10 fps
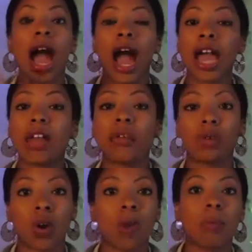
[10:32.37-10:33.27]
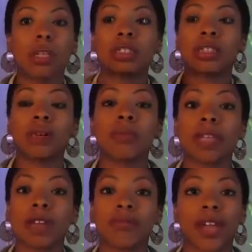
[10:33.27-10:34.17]
I don't know, but
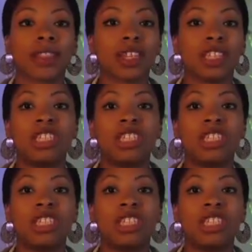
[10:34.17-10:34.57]
something right there